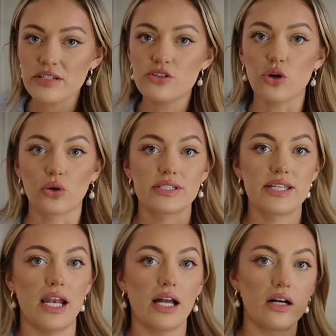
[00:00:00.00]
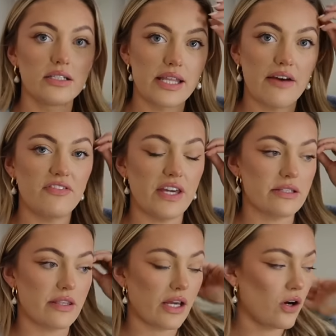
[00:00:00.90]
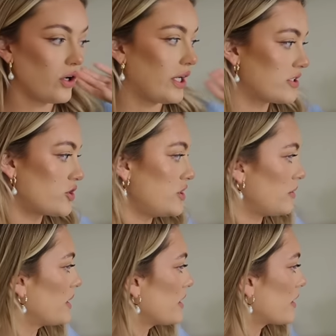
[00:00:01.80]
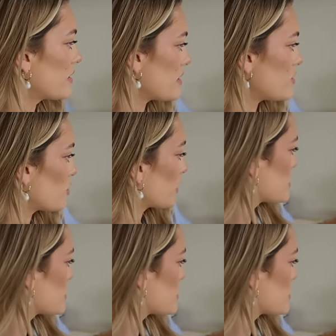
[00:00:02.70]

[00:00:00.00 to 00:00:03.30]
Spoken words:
this dog sit like under their feet so they can't actually do anything because their dog